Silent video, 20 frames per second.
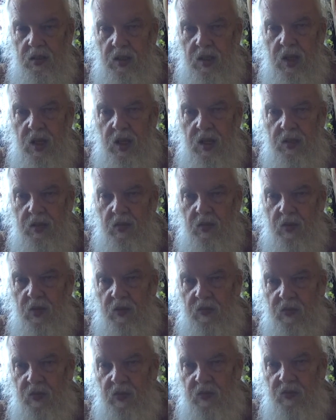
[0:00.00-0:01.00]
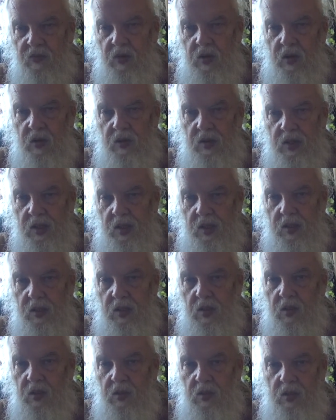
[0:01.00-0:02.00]
guy hasn't worked for a few years and he's
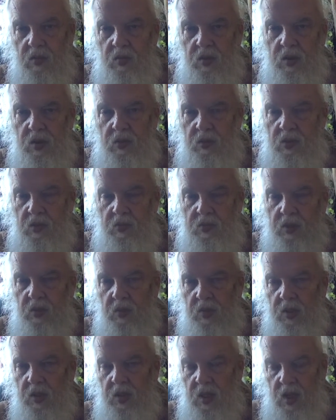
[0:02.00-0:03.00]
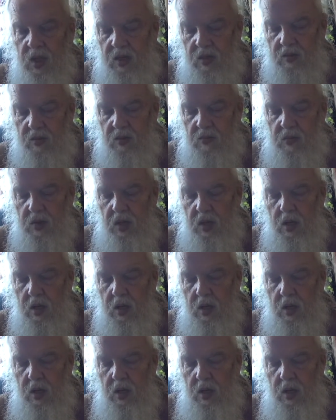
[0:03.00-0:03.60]
old. Nobody wants to hire him.